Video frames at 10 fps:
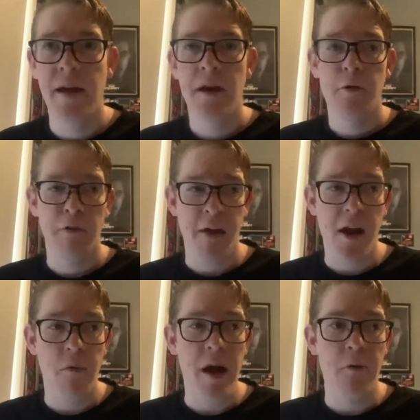We
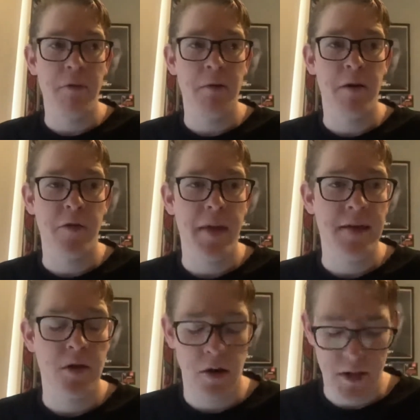found a way to win when
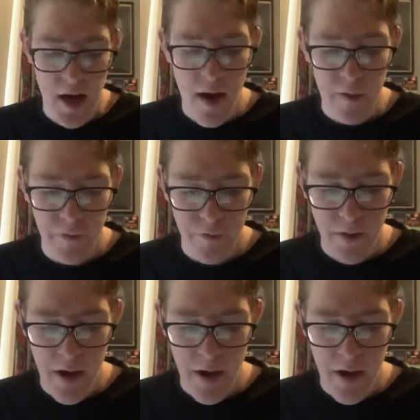things got tough.